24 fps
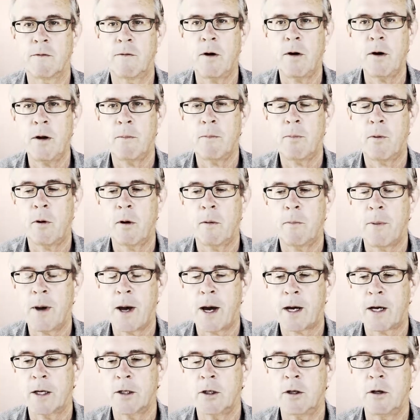It's a very important
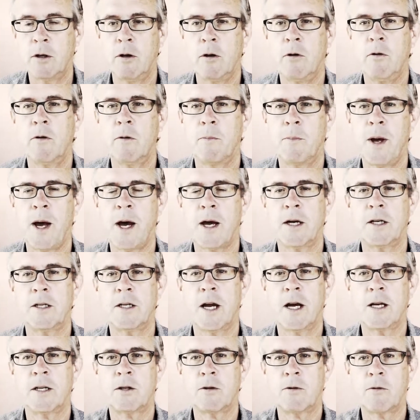package. You know the
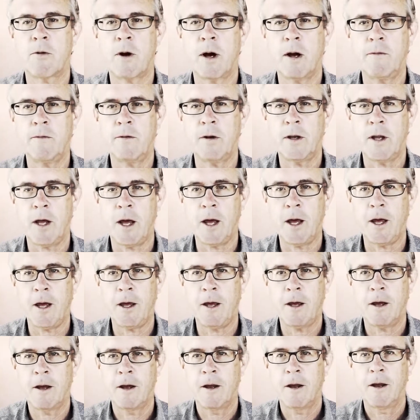package has to arrive
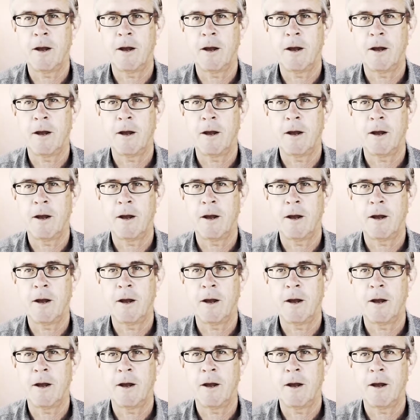today,